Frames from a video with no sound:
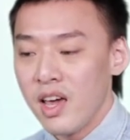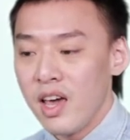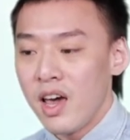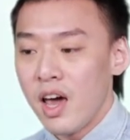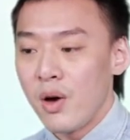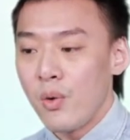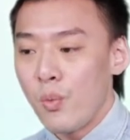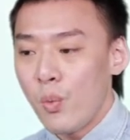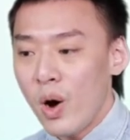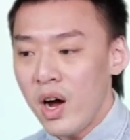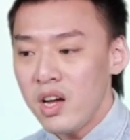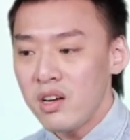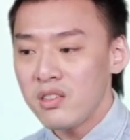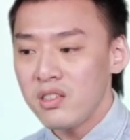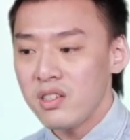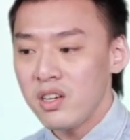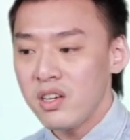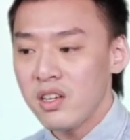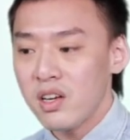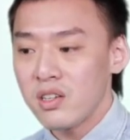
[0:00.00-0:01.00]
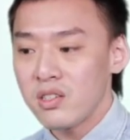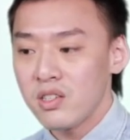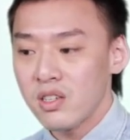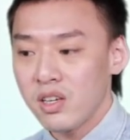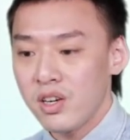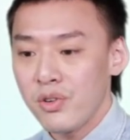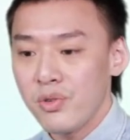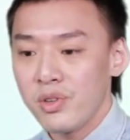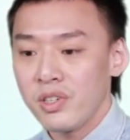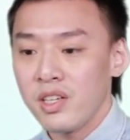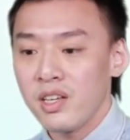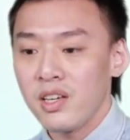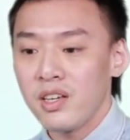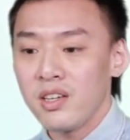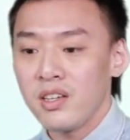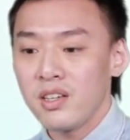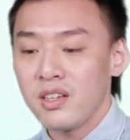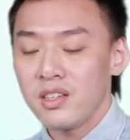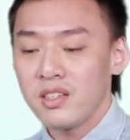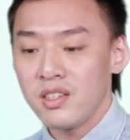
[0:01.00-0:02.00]
And while data security,
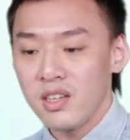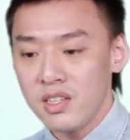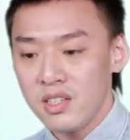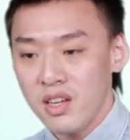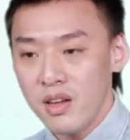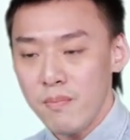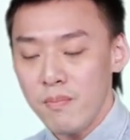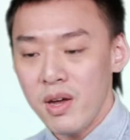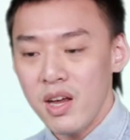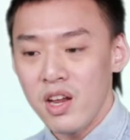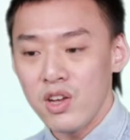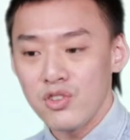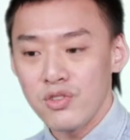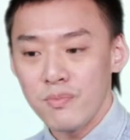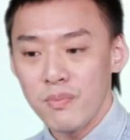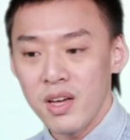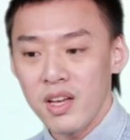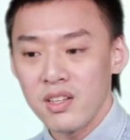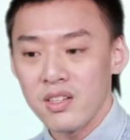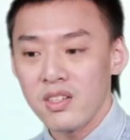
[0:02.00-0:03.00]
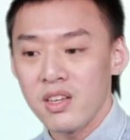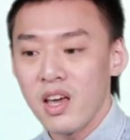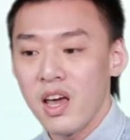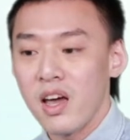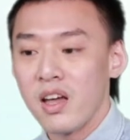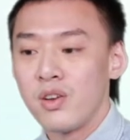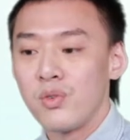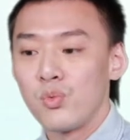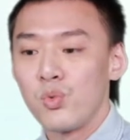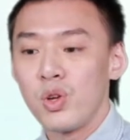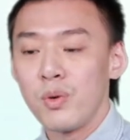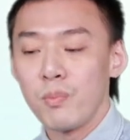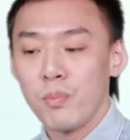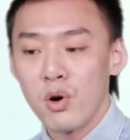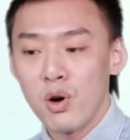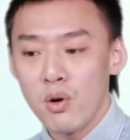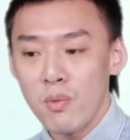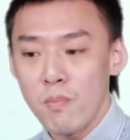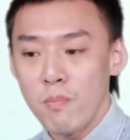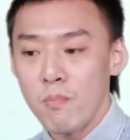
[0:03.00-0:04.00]
system management, and
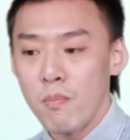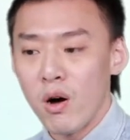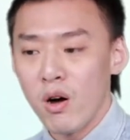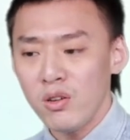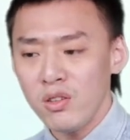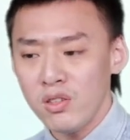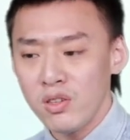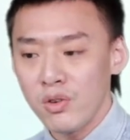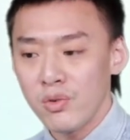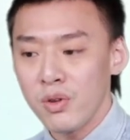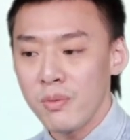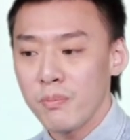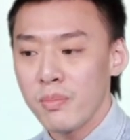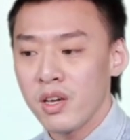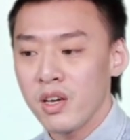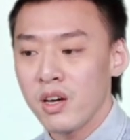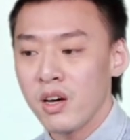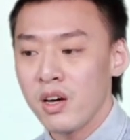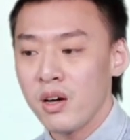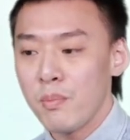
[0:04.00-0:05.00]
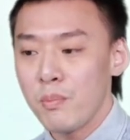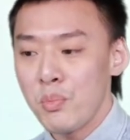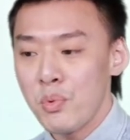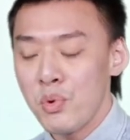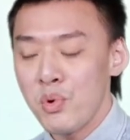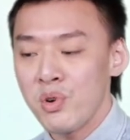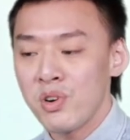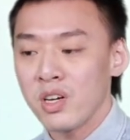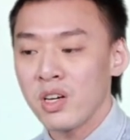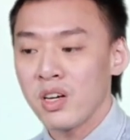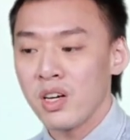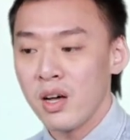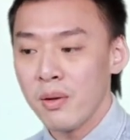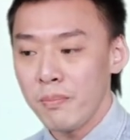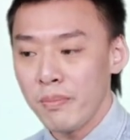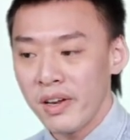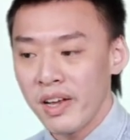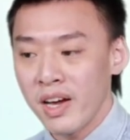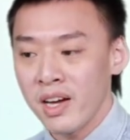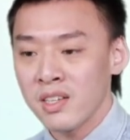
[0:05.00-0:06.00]
remote monitoring become more
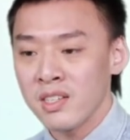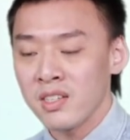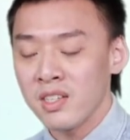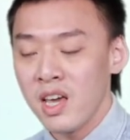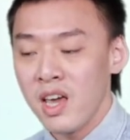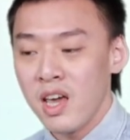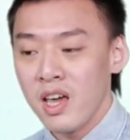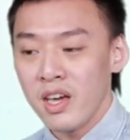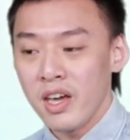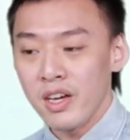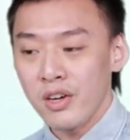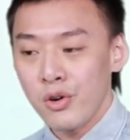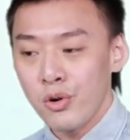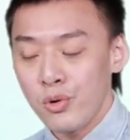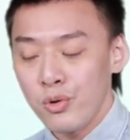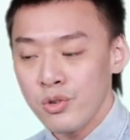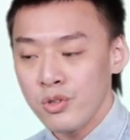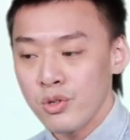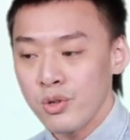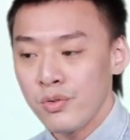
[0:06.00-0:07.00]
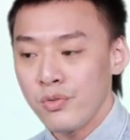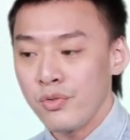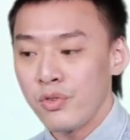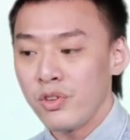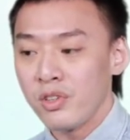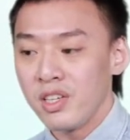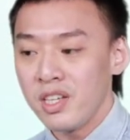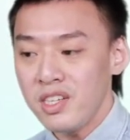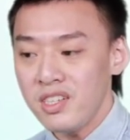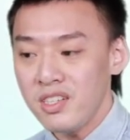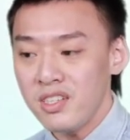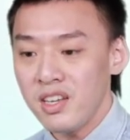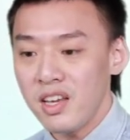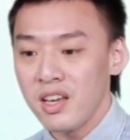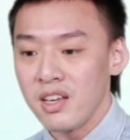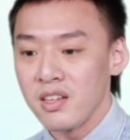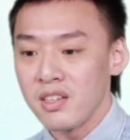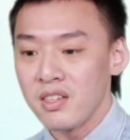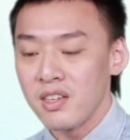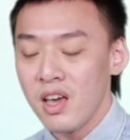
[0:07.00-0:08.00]
complex and crucial for these
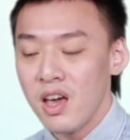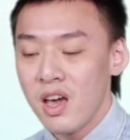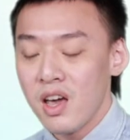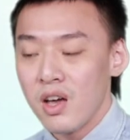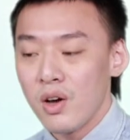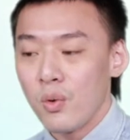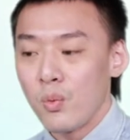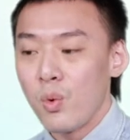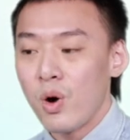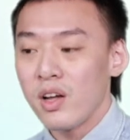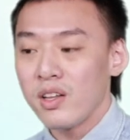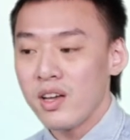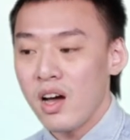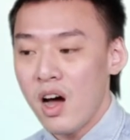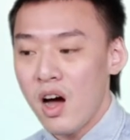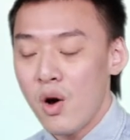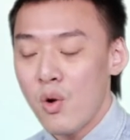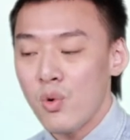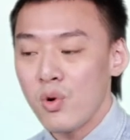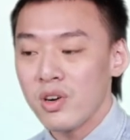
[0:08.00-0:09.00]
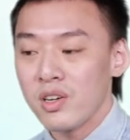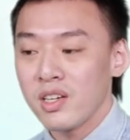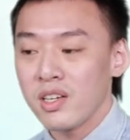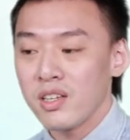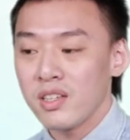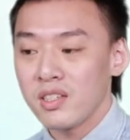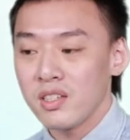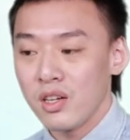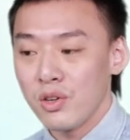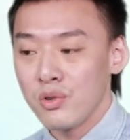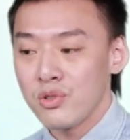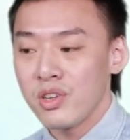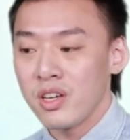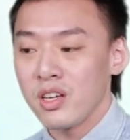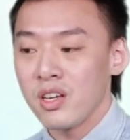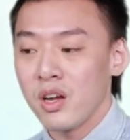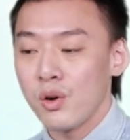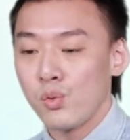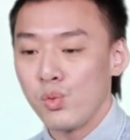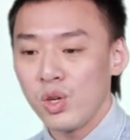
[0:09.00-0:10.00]
days, what our solution
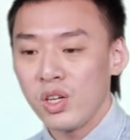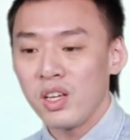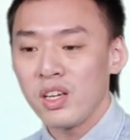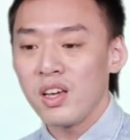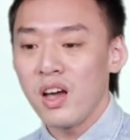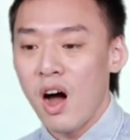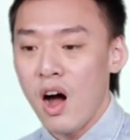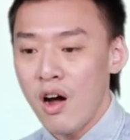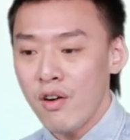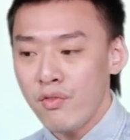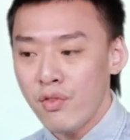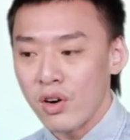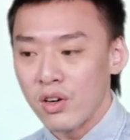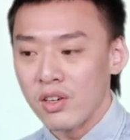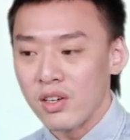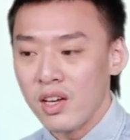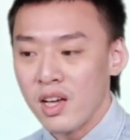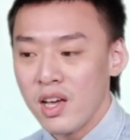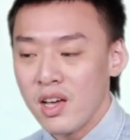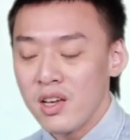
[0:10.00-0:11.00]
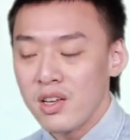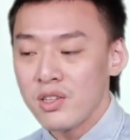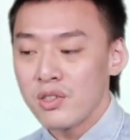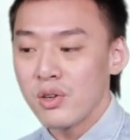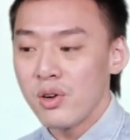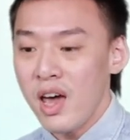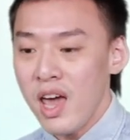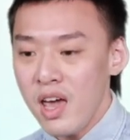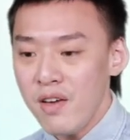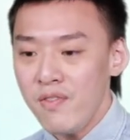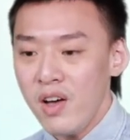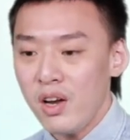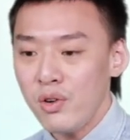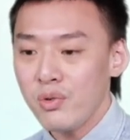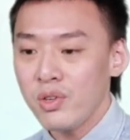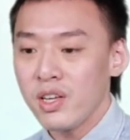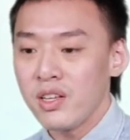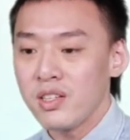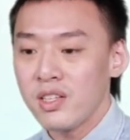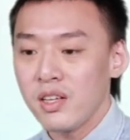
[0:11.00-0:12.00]
can really offer. So
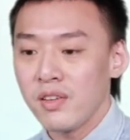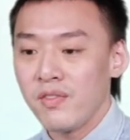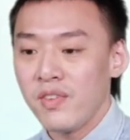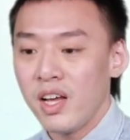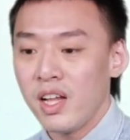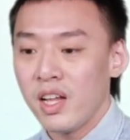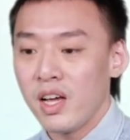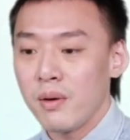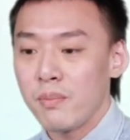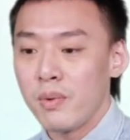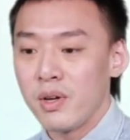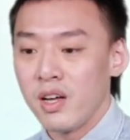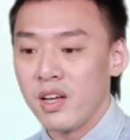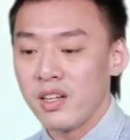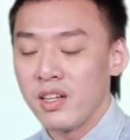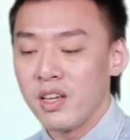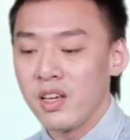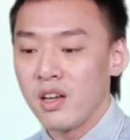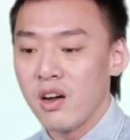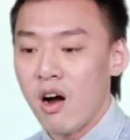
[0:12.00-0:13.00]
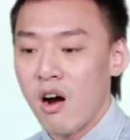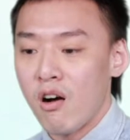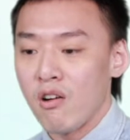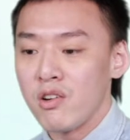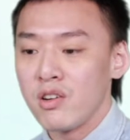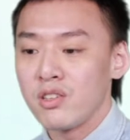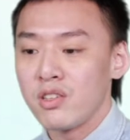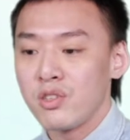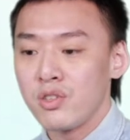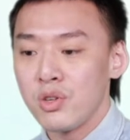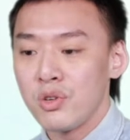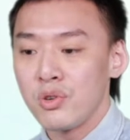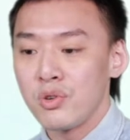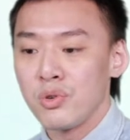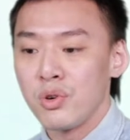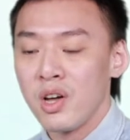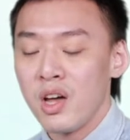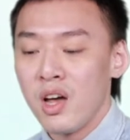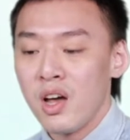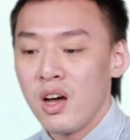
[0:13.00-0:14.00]
Avalue can develop the
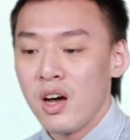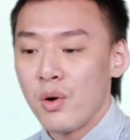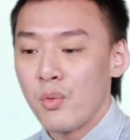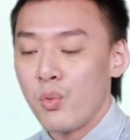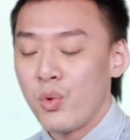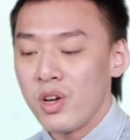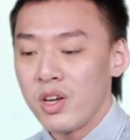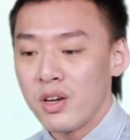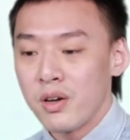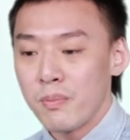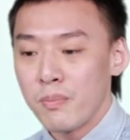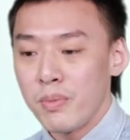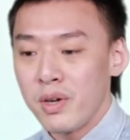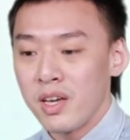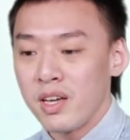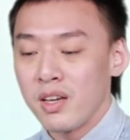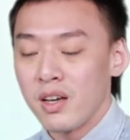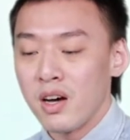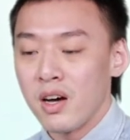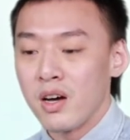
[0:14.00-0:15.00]
RS2 we are being